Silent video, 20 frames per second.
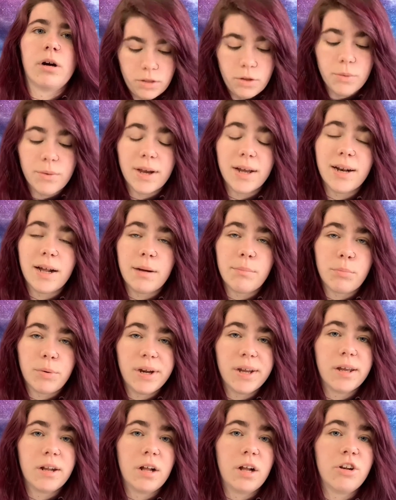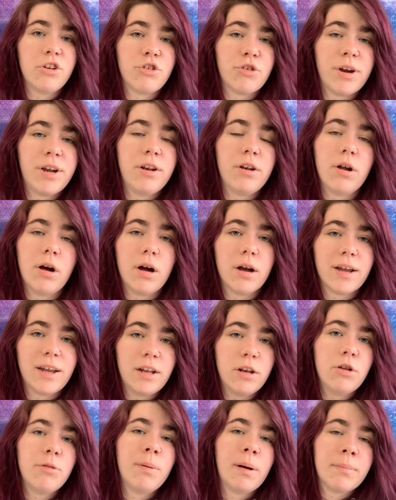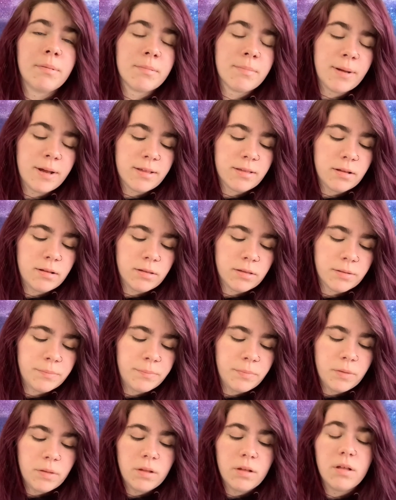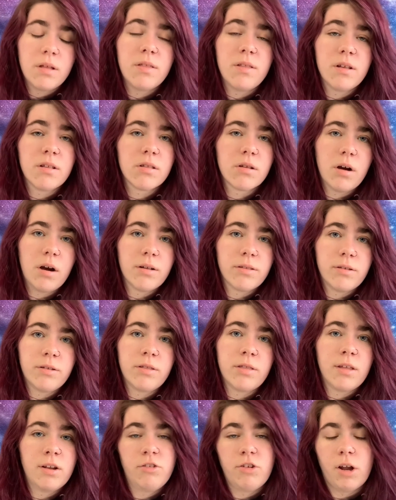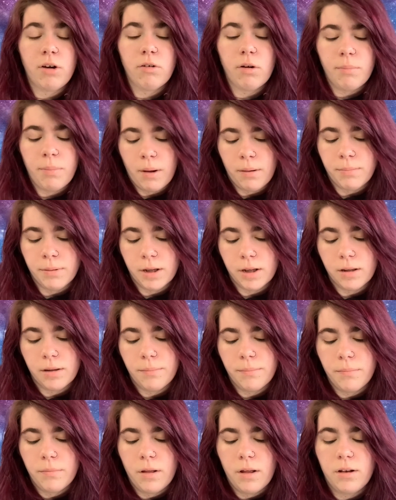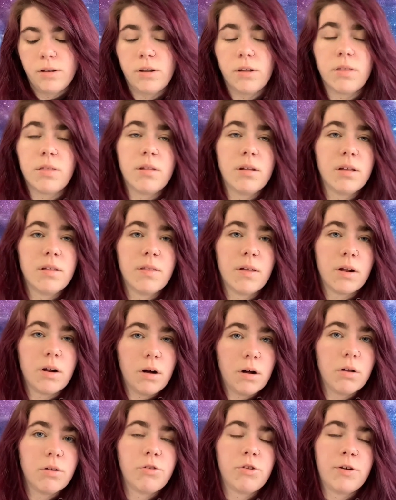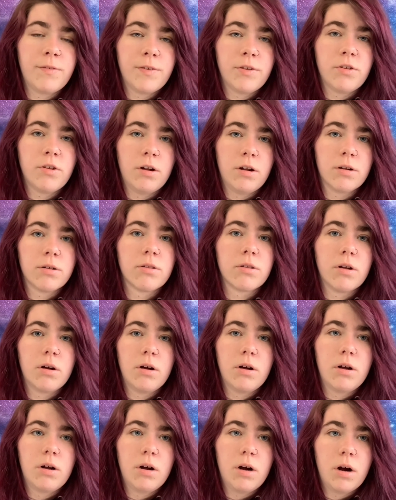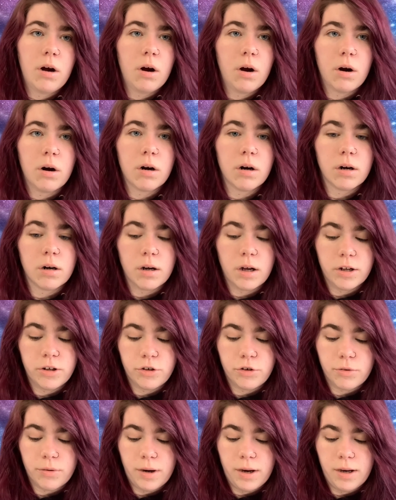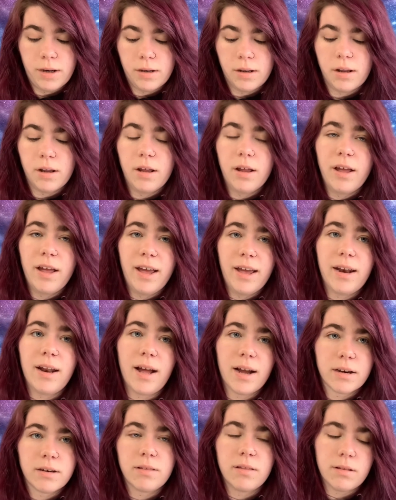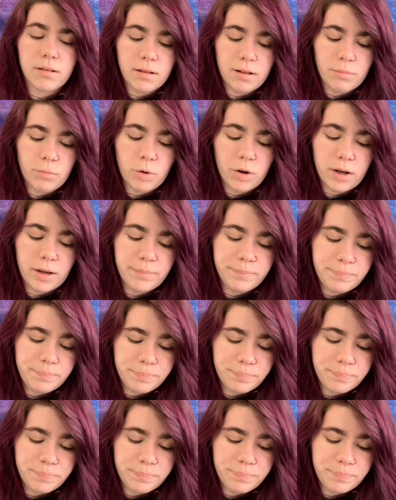You cannot bring an untrained dog into public places. This causes the general public to think that all service dogs are untrained and act the same way.